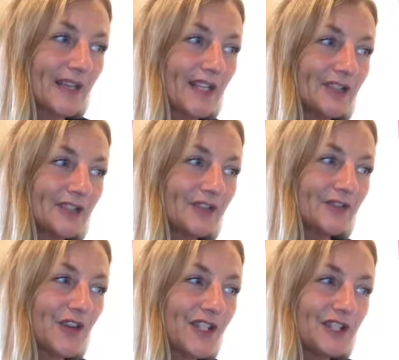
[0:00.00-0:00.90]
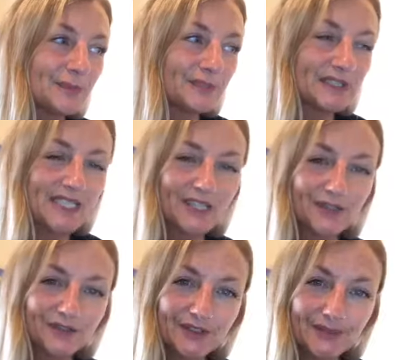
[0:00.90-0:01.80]
and just find
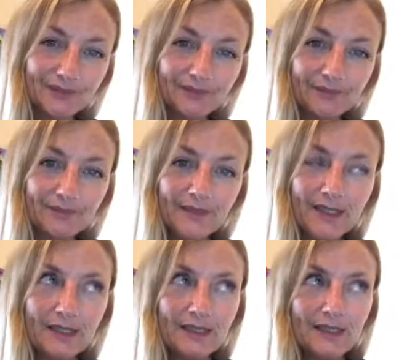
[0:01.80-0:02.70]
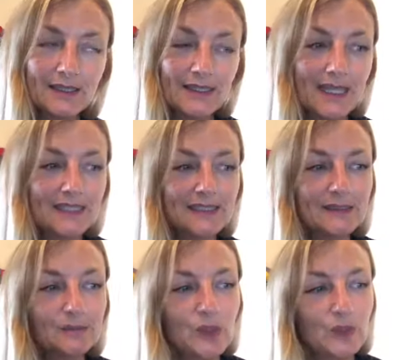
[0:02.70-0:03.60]
themselves. And
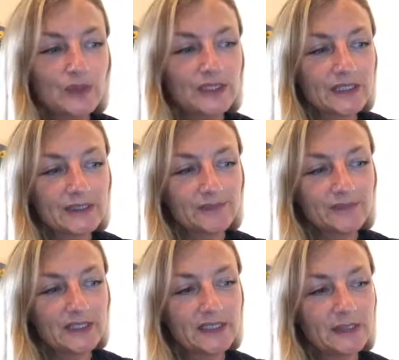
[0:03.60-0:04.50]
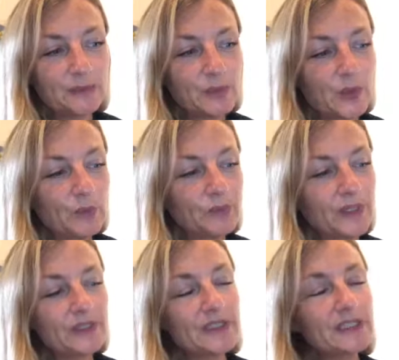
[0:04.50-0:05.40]
it's important, it's an important
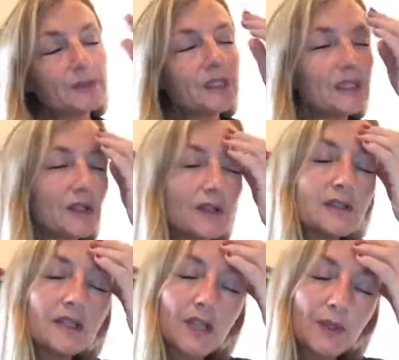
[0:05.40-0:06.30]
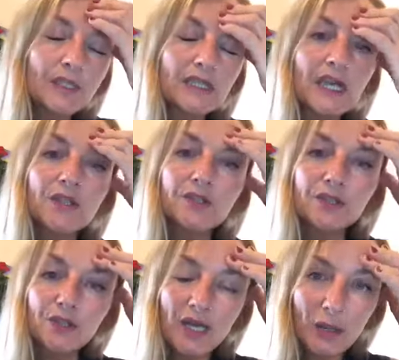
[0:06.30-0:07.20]
process, but God, no one tells
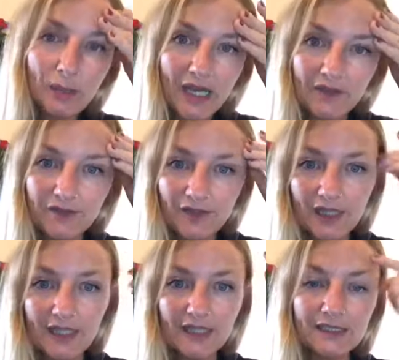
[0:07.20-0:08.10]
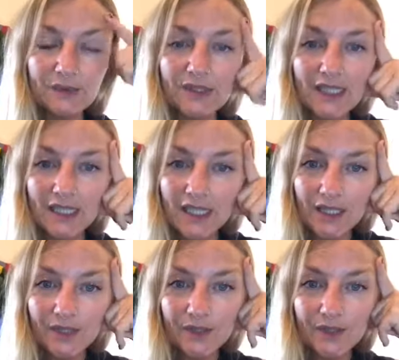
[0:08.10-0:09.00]
you how painful it is when they
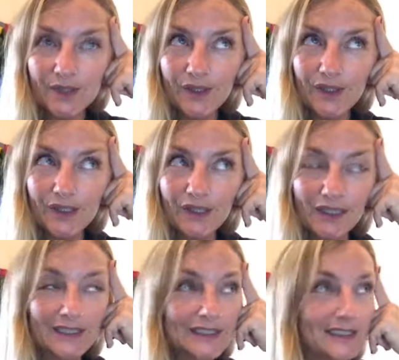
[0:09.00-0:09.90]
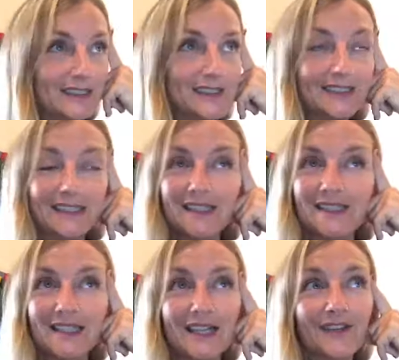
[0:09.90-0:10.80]
go. I just
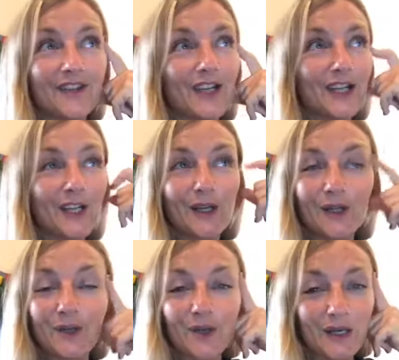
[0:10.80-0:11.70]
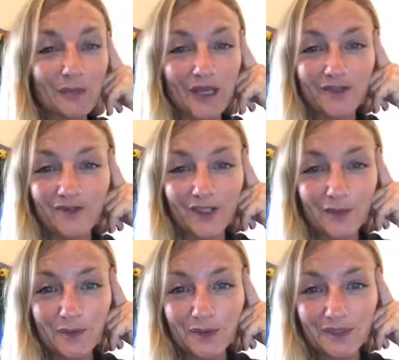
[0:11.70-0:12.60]
didn't have a clue how painful
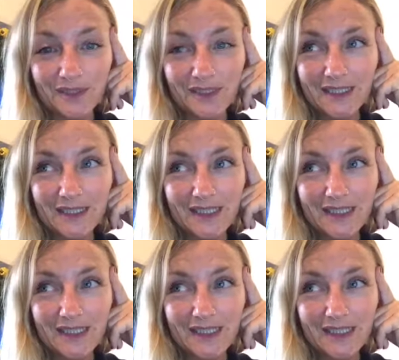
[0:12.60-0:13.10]
it was.